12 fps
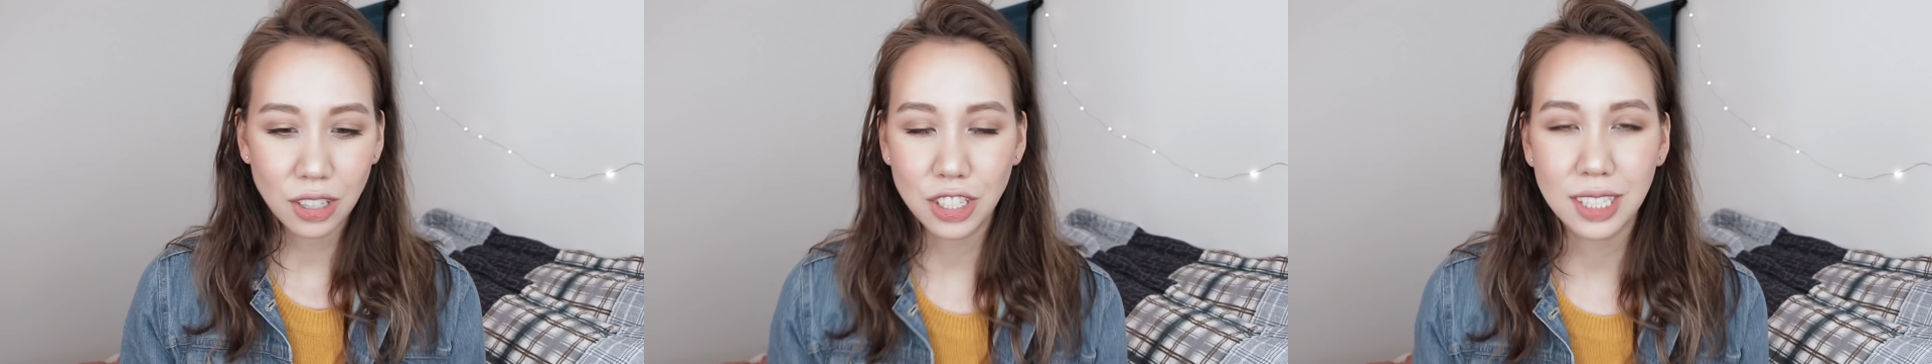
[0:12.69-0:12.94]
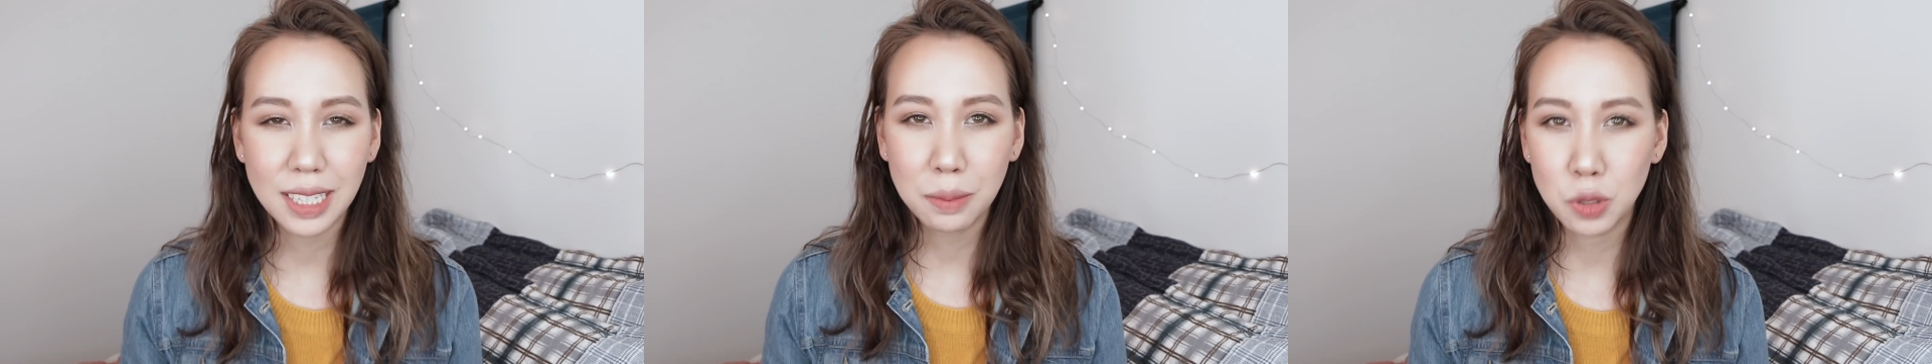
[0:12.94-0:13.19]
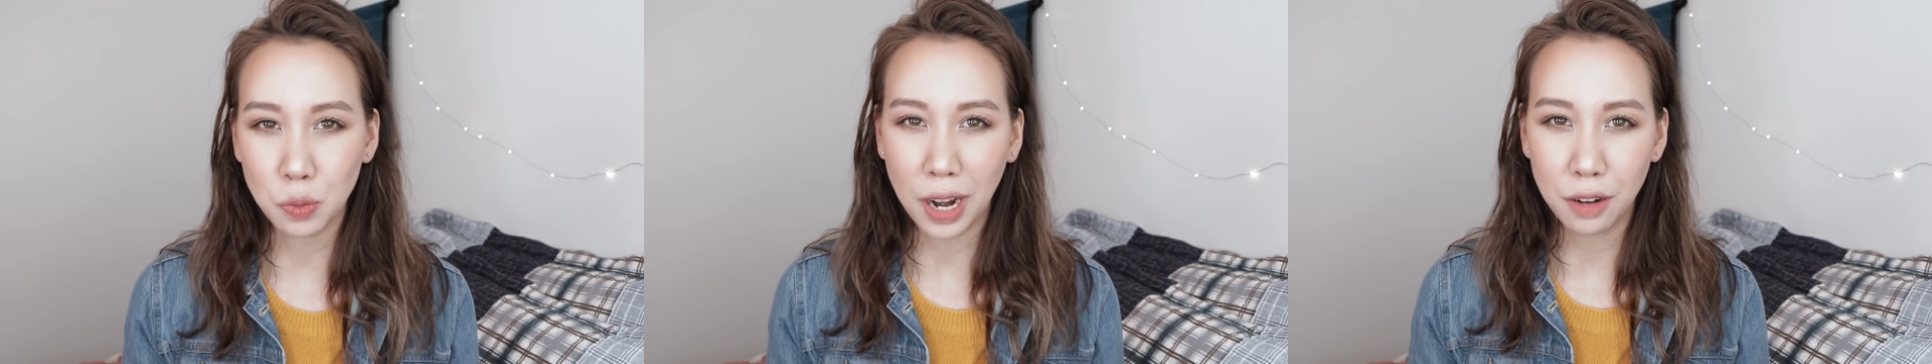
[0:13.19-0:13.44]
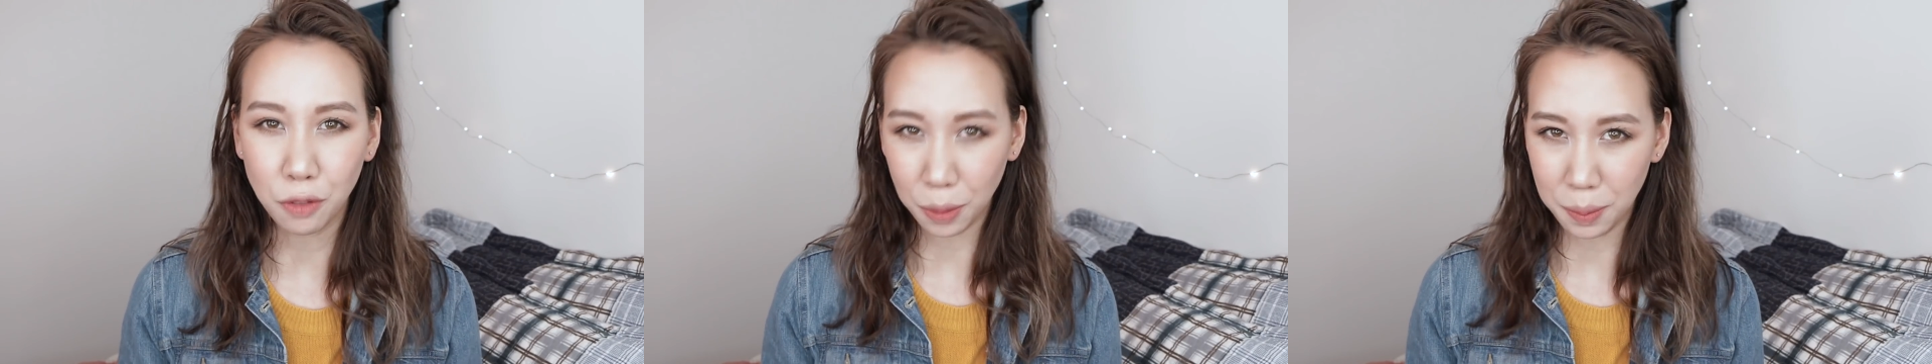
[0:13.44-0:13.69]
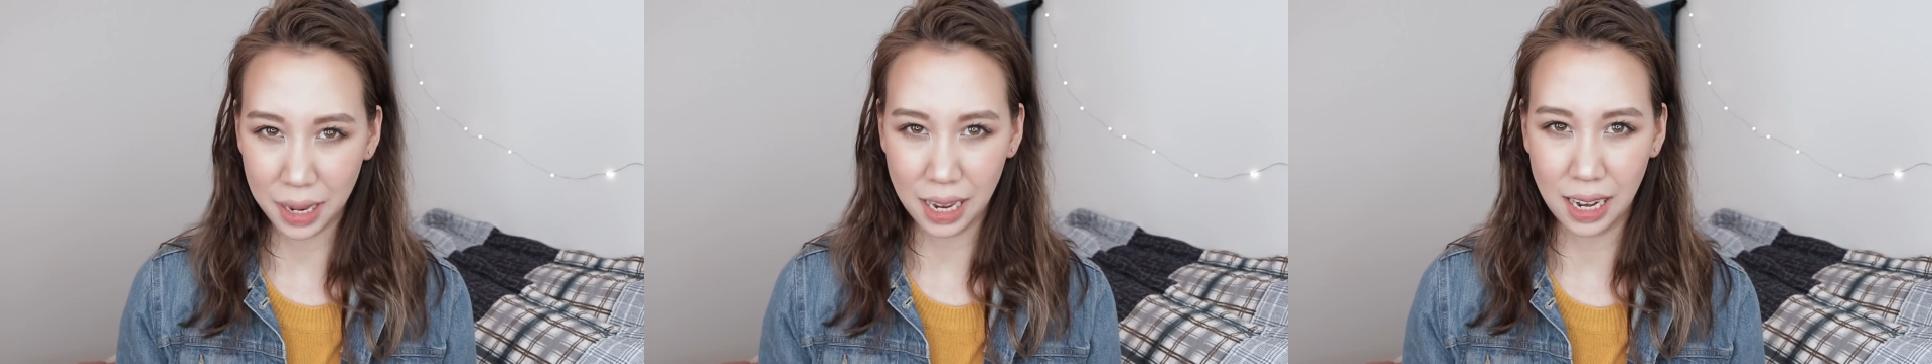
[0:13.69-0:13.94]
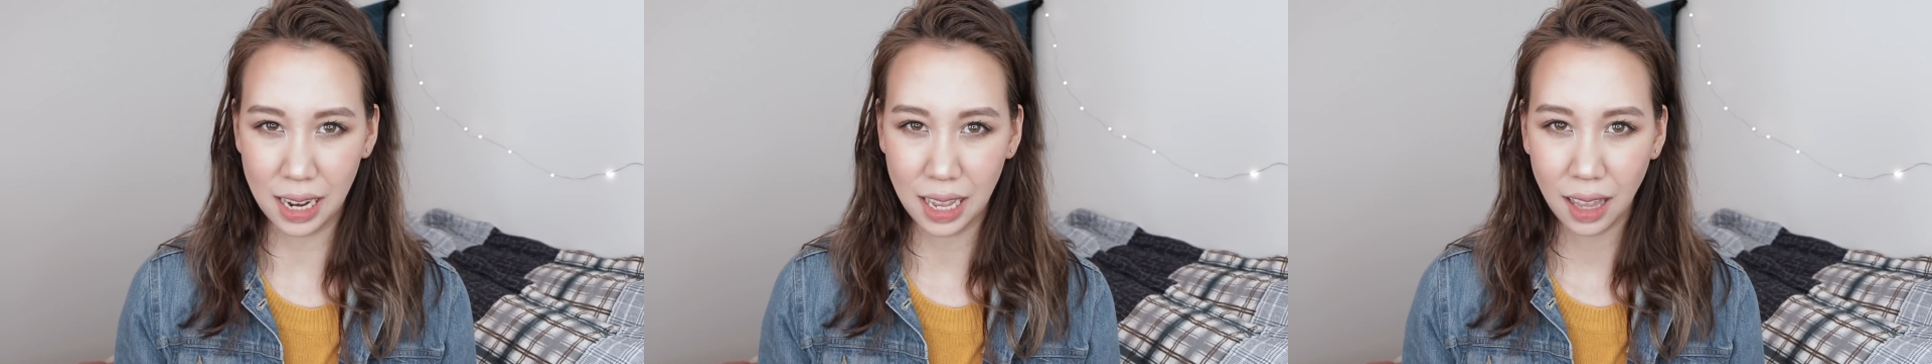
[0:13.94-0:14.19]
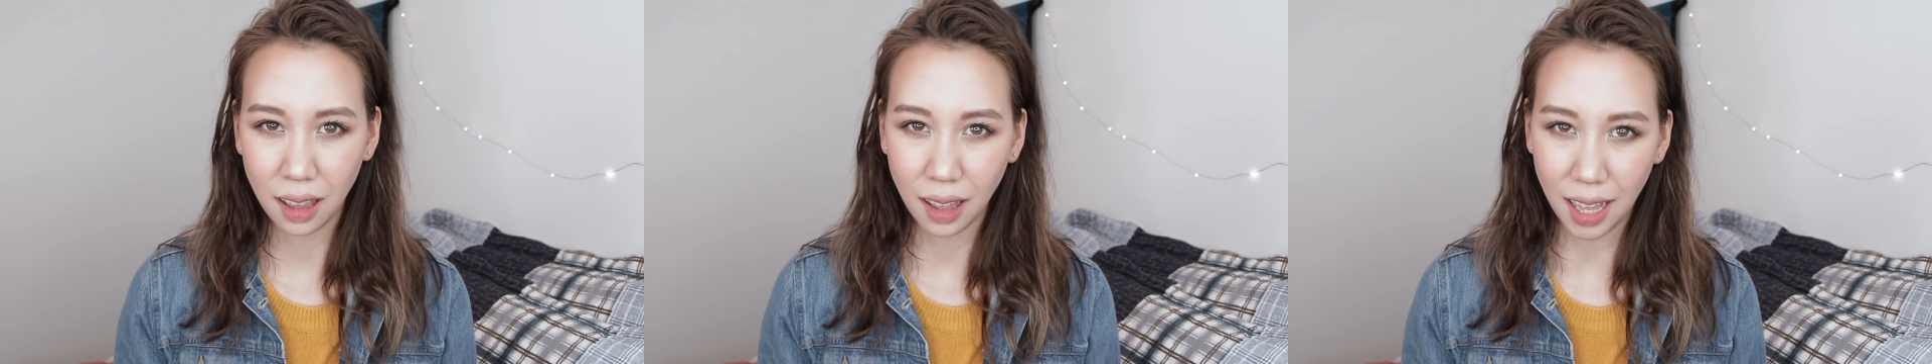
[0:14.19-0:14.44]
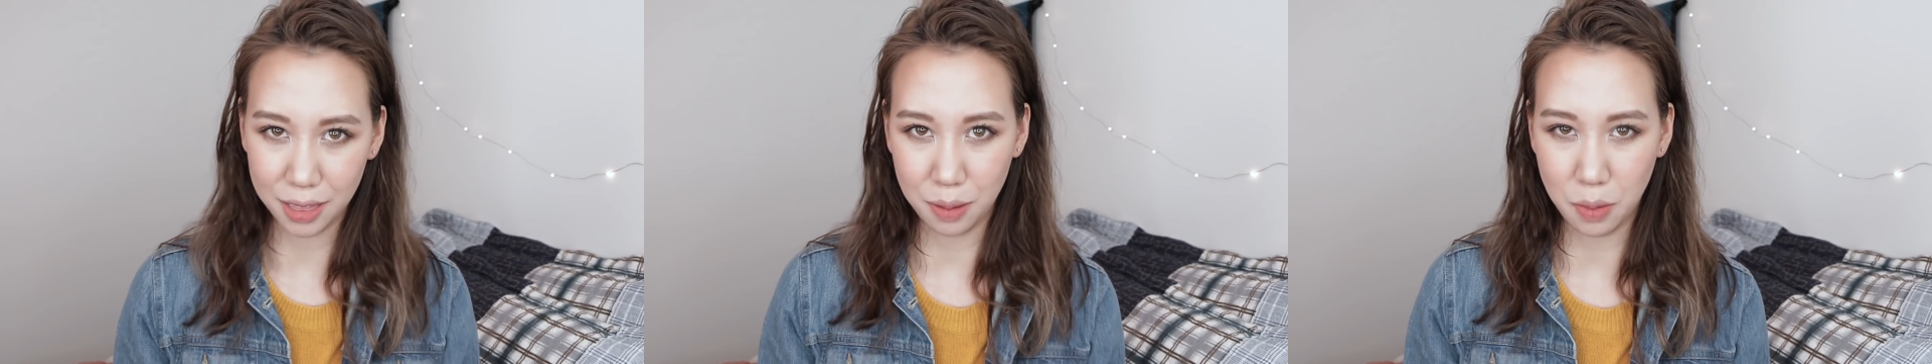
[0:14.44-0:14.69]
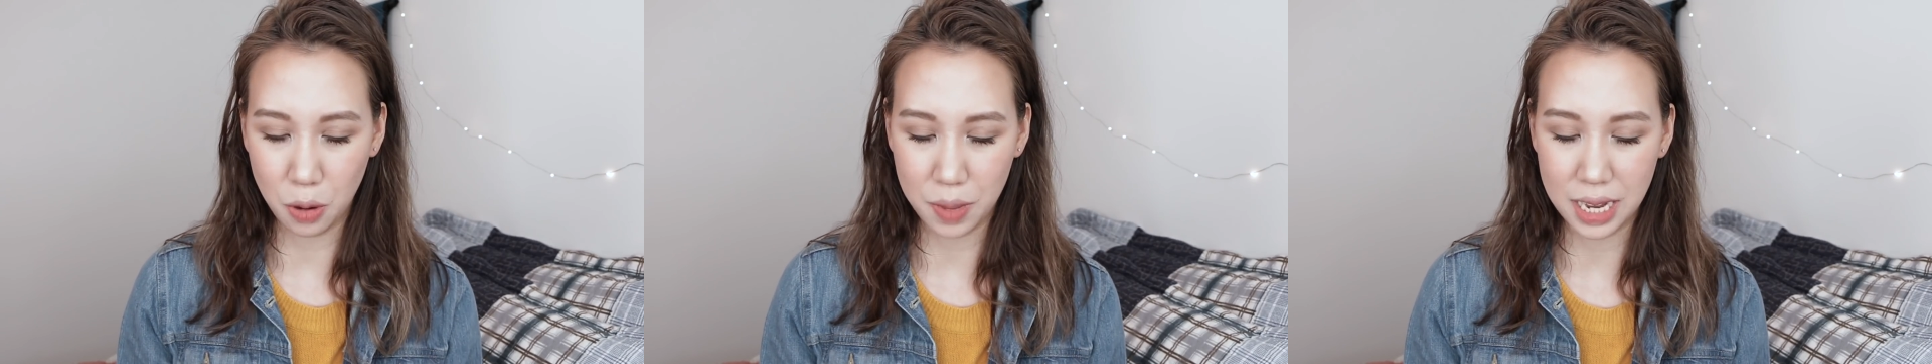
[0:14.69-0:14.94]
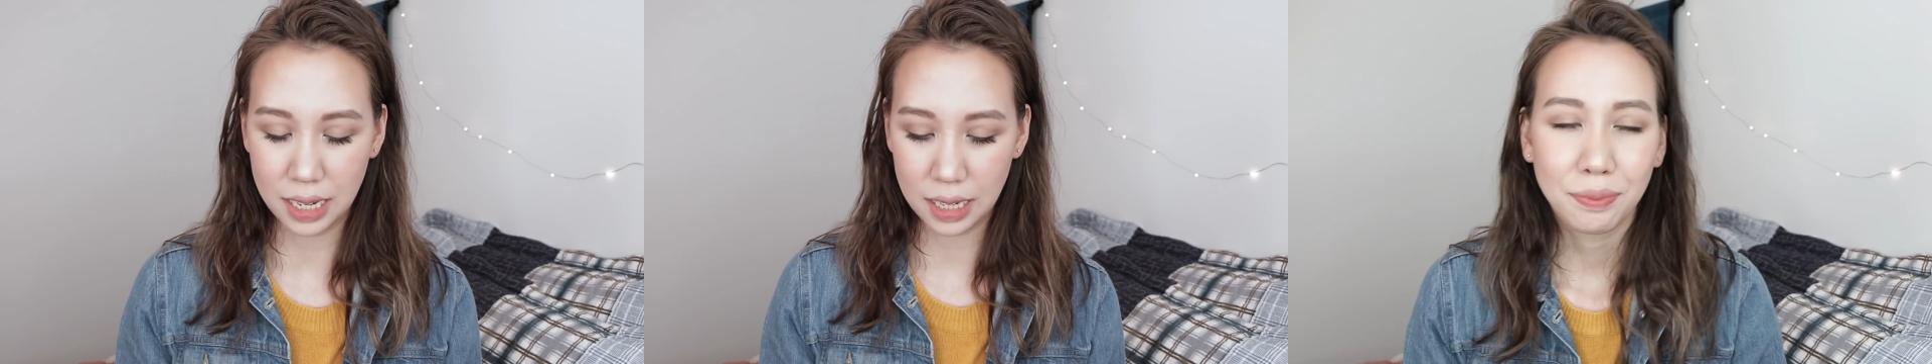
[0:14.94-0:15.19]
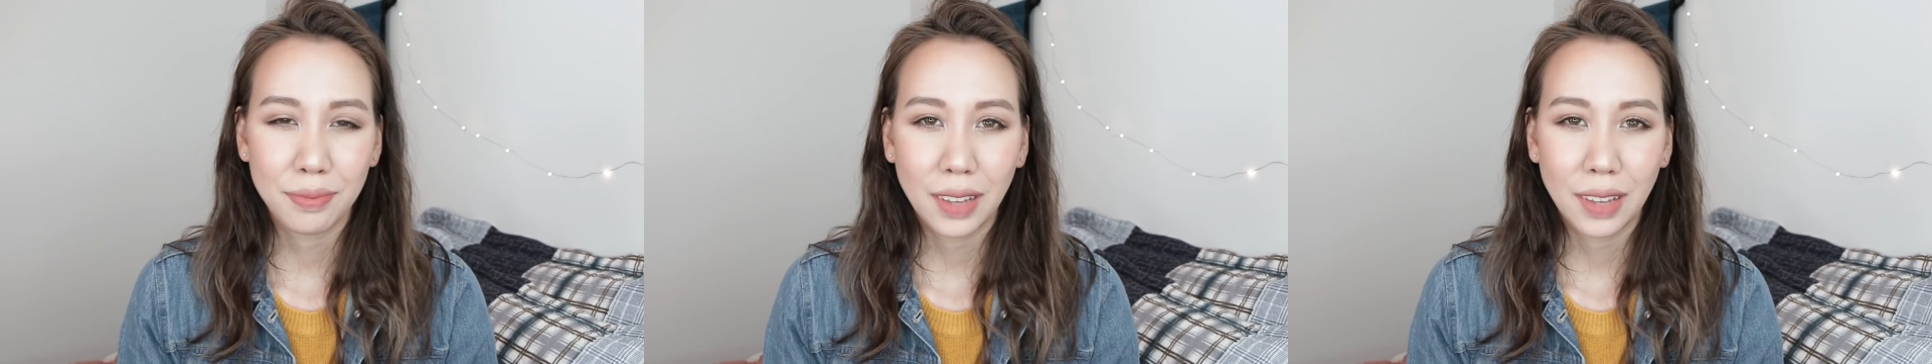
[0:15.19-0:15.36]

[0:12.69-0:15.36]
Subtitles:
it just seems right for me at the moment.